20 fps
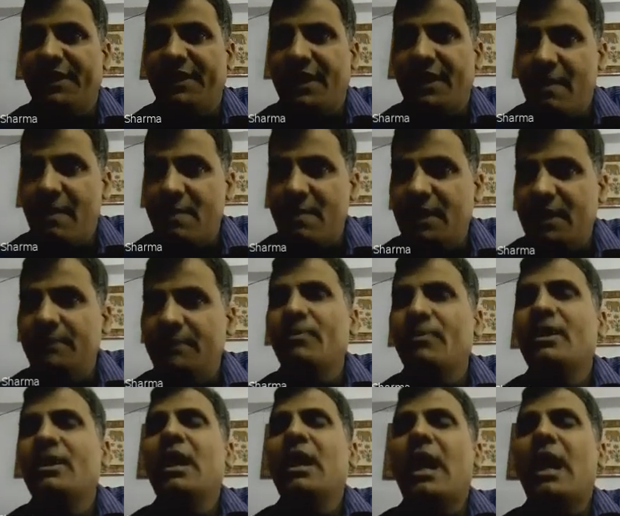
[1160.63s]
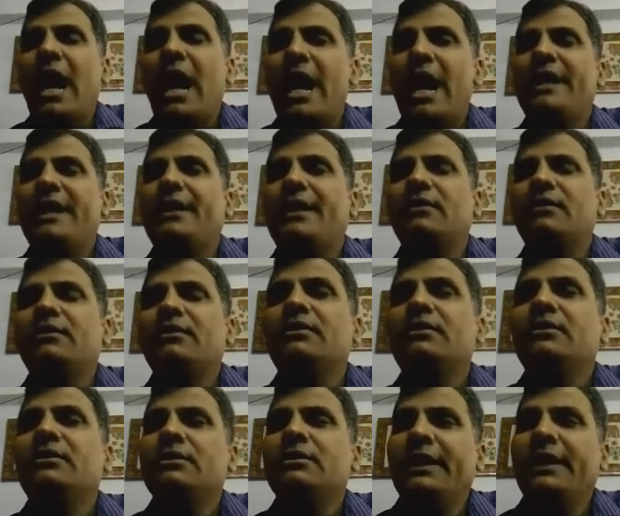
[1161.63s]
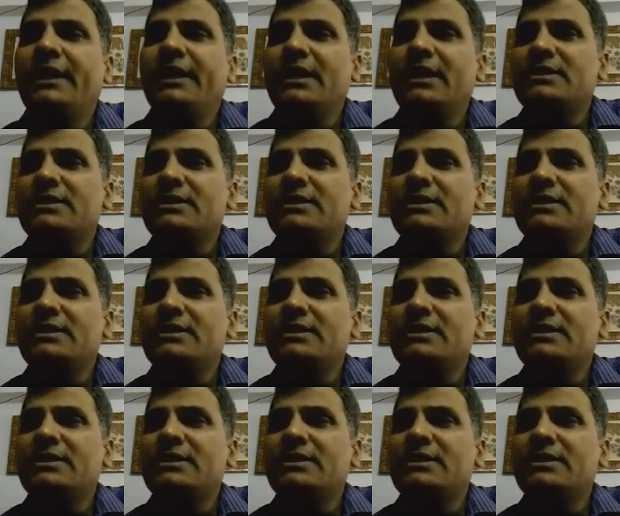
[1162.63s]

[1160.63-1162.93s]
Raman, and it is